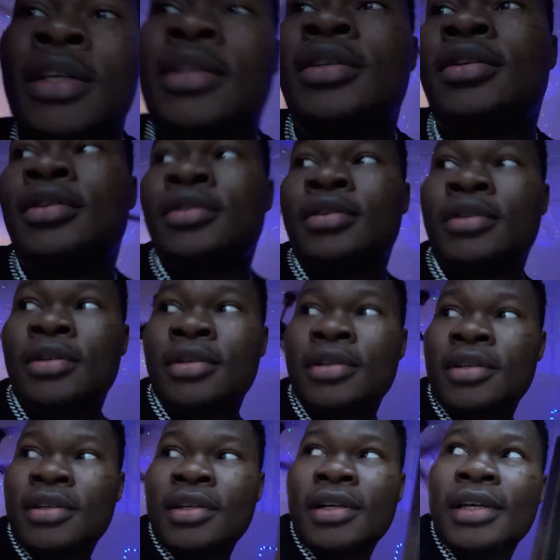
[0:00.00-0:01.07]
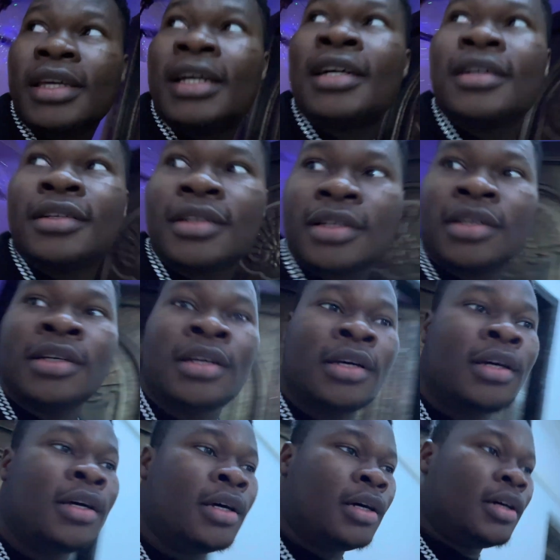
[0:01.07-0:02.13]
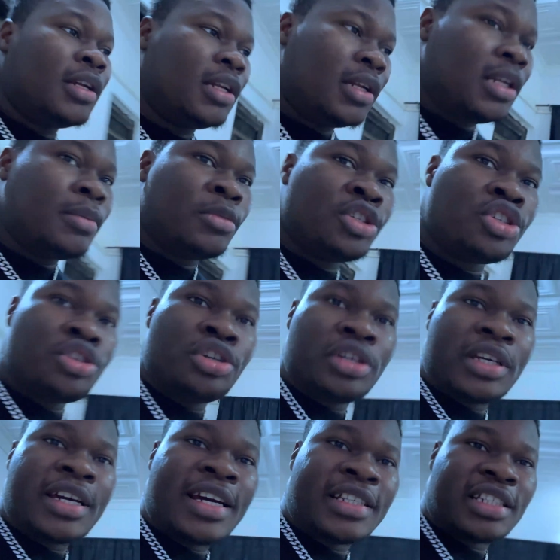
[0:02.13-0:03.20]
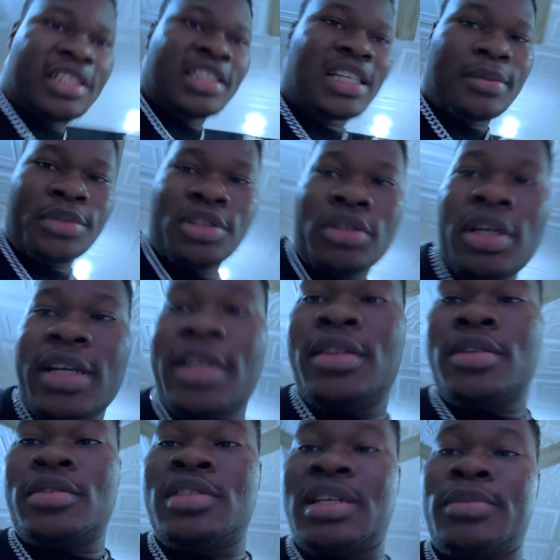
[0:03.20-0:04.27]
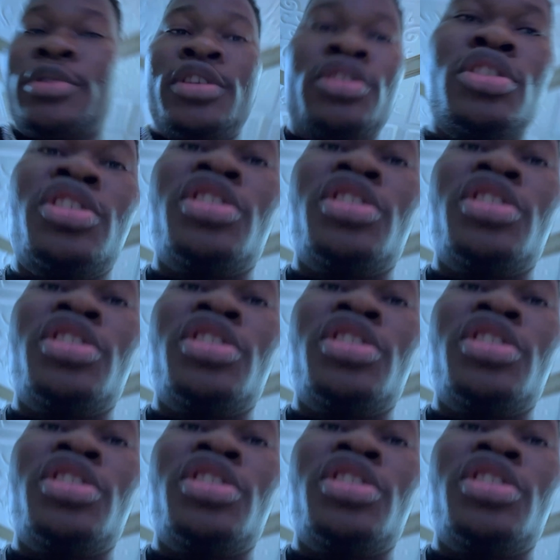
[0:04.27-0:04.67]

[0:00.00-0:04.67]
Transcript: So yeah, let me show you guys the Samsung I turned. I'm going to